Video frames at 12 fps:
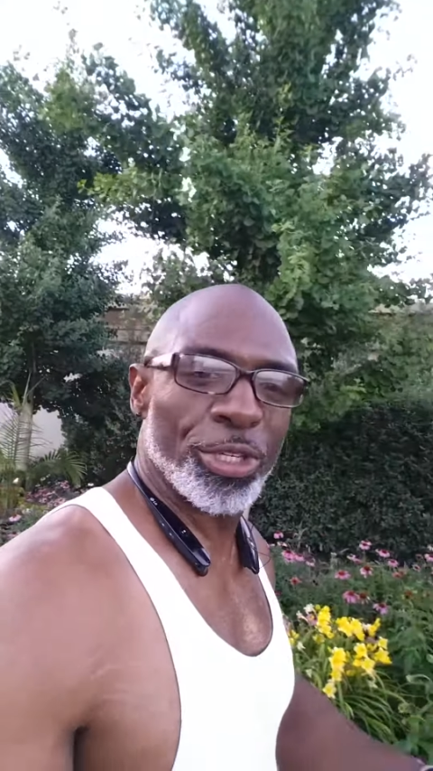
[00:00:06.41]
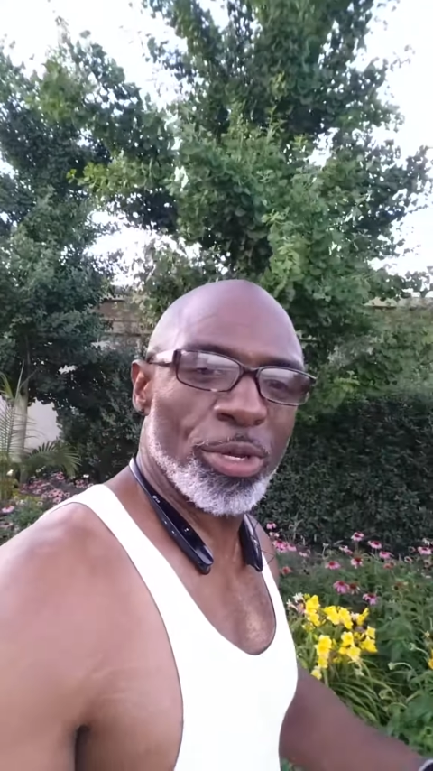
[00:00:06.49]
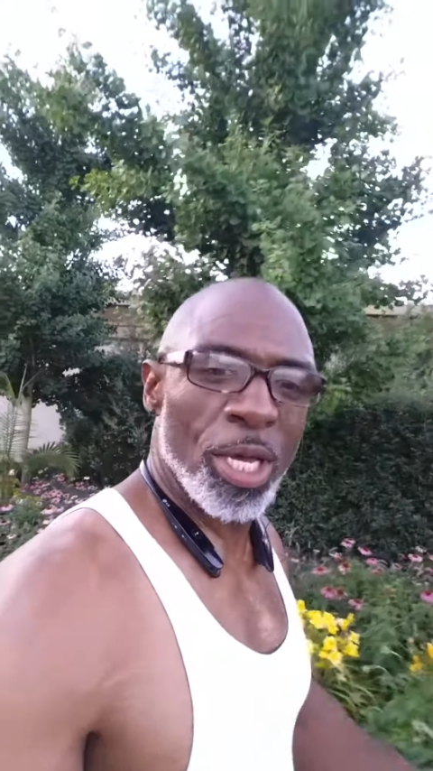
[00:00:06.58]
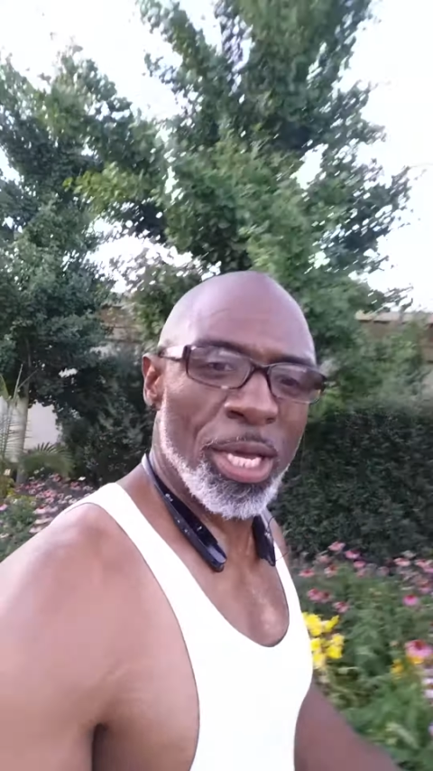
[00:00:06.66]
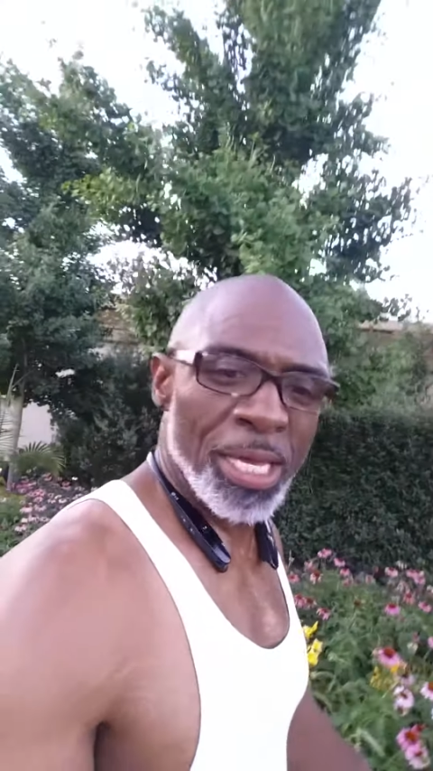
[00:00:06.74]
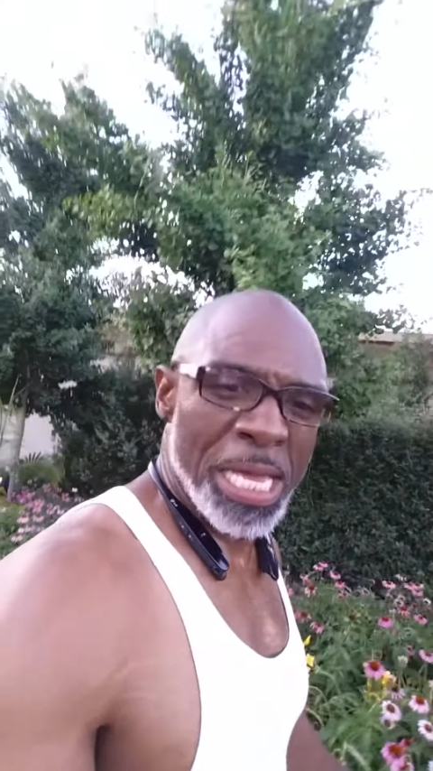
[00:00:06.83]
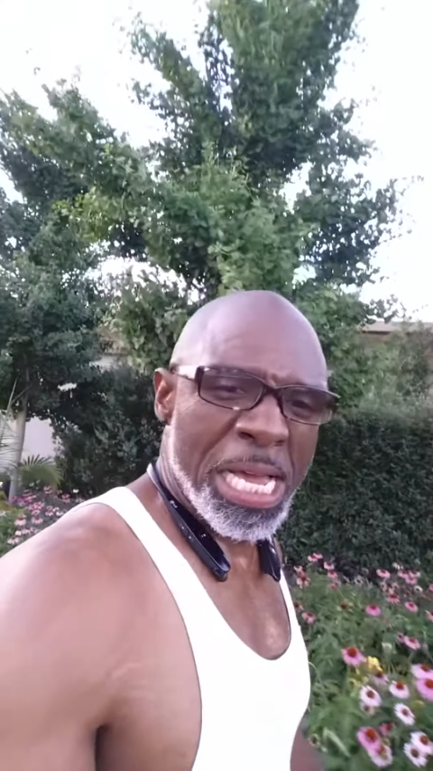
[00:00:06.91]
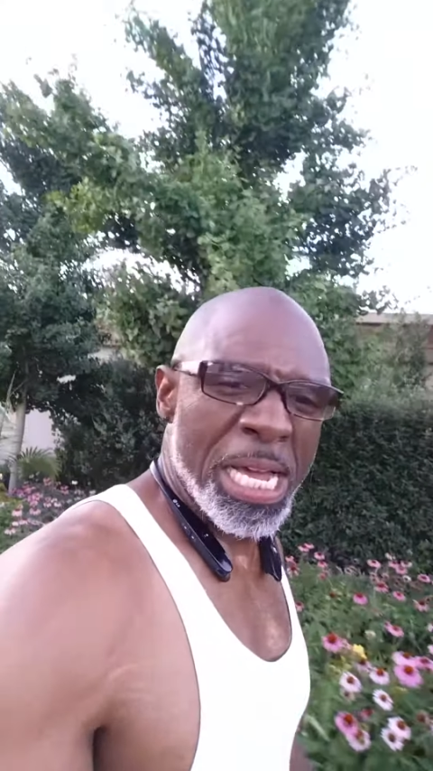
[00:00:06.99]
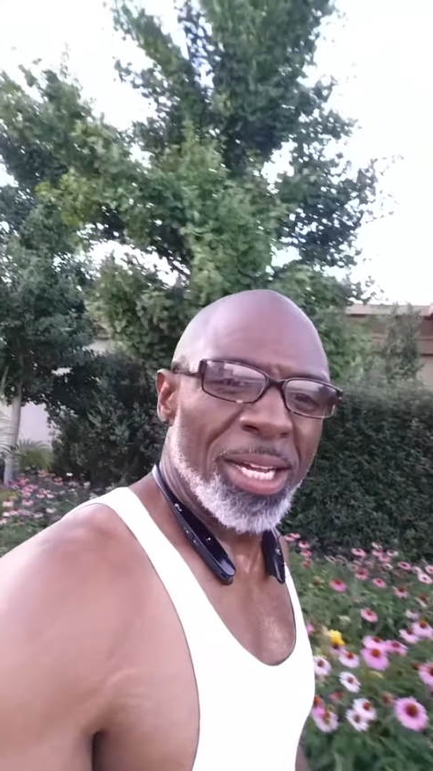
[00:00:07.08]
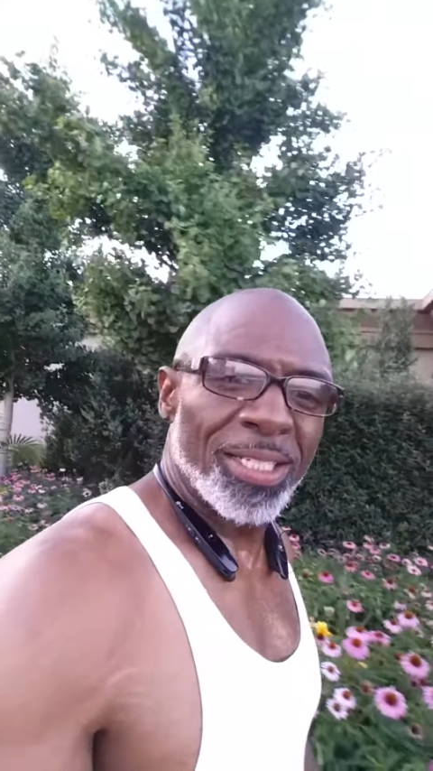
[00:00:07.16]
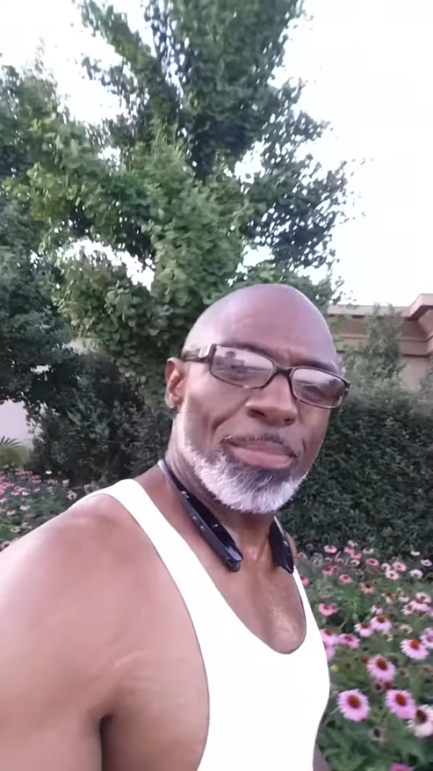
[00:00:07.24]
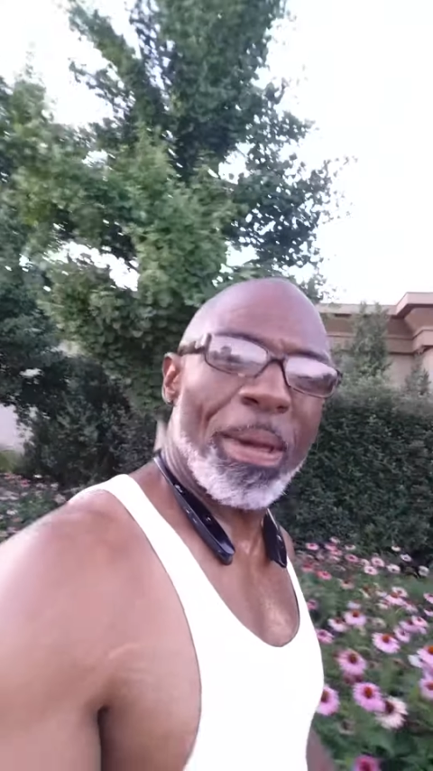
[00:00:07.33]
you
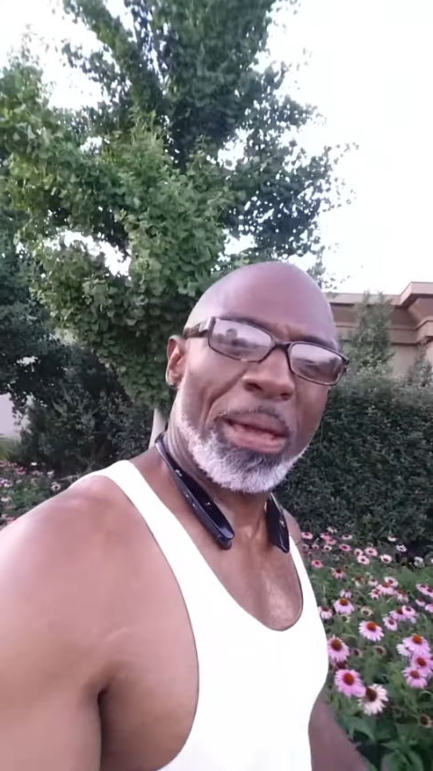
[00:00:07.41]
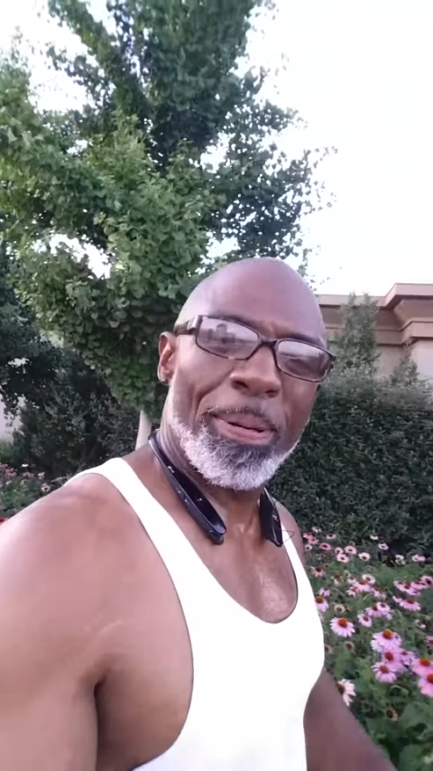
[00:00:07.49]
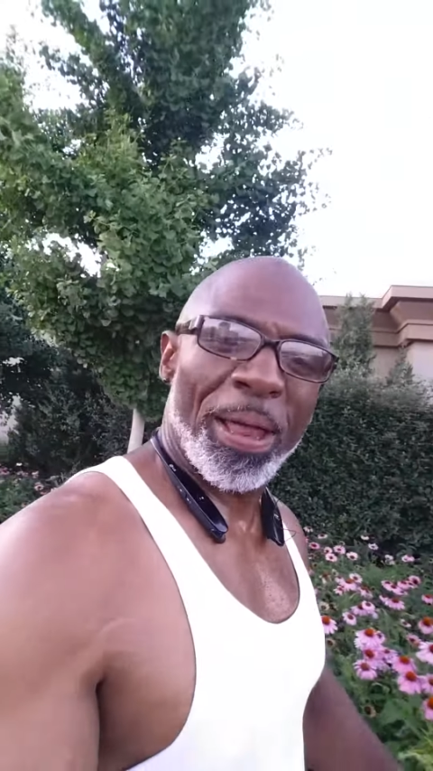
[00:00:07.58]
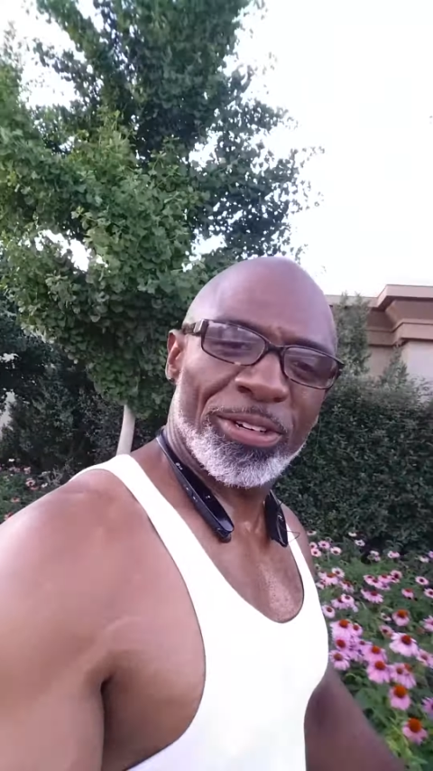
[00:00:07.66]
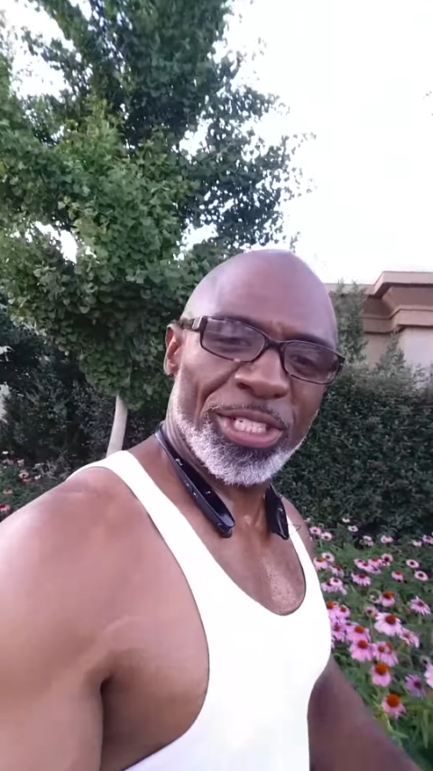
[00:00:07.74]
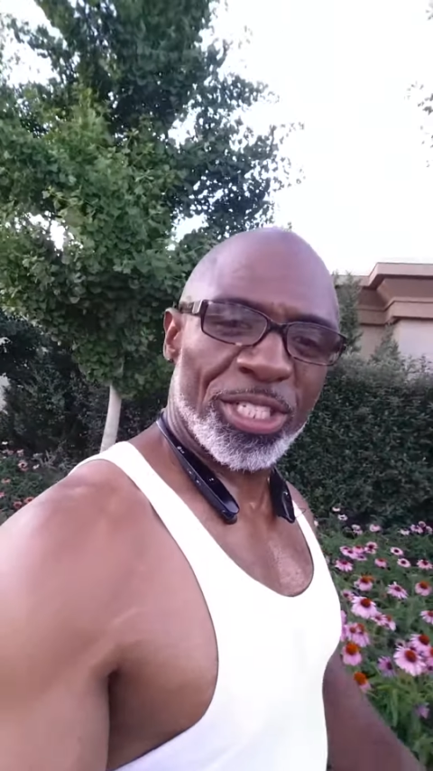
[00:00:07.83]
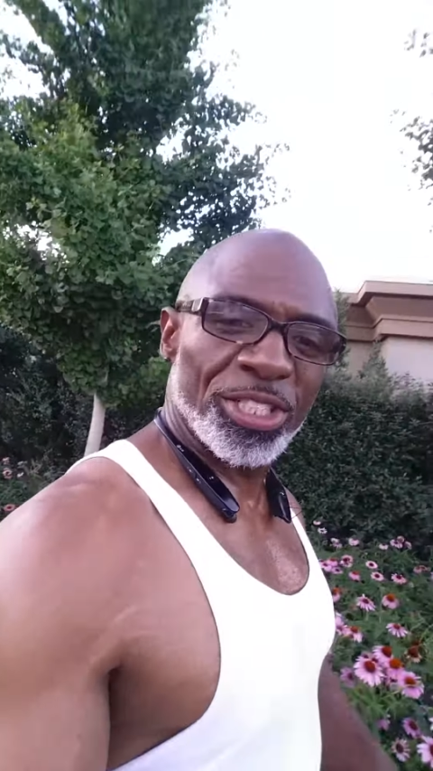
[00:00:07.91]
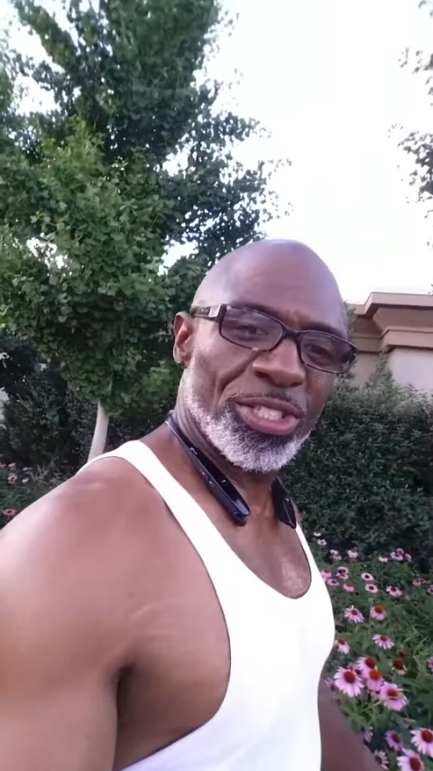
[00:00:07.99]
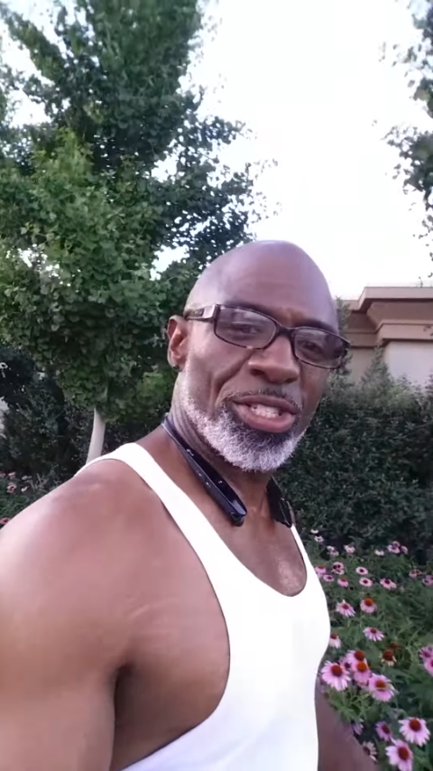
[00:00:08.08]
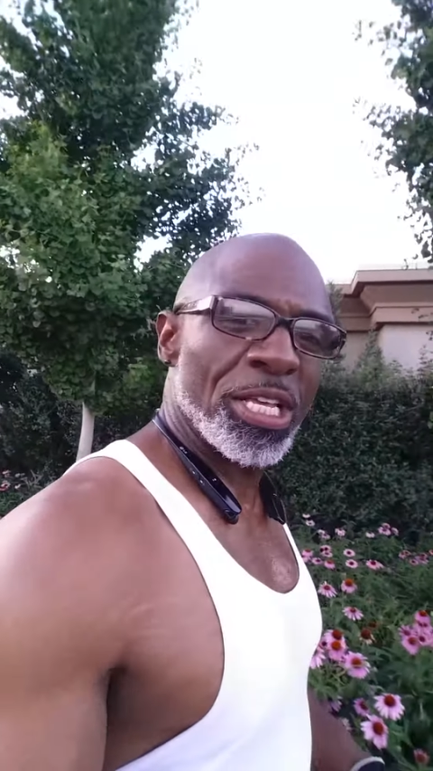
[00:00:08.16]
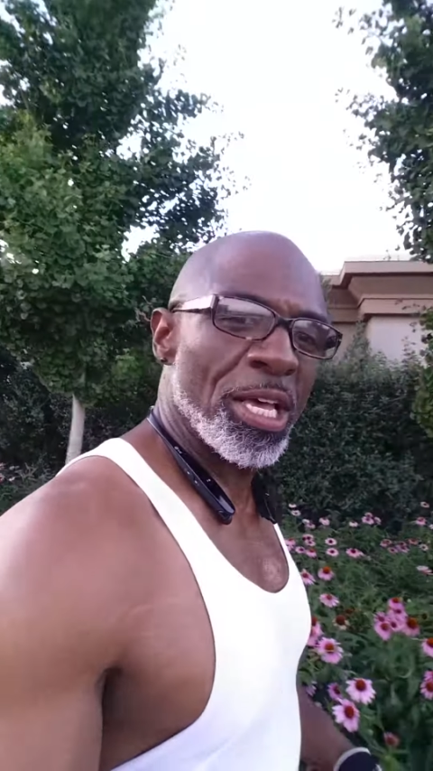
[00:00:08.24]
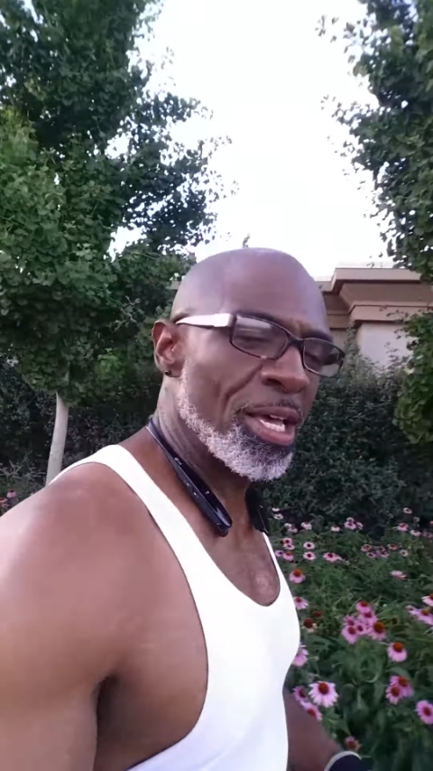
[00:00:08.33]
to make better
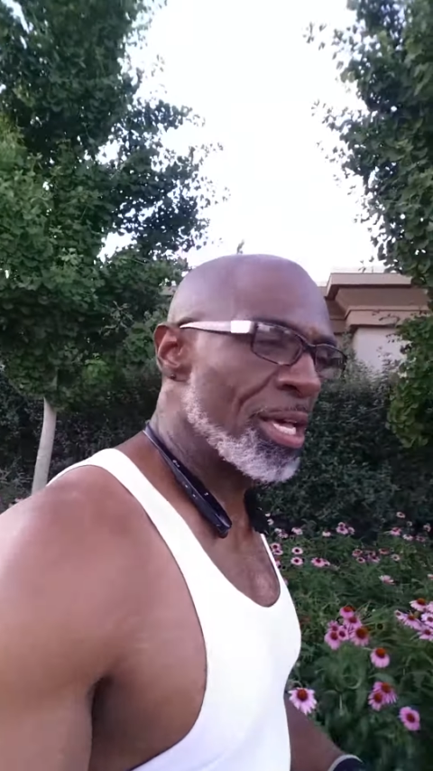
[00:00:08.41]
decisions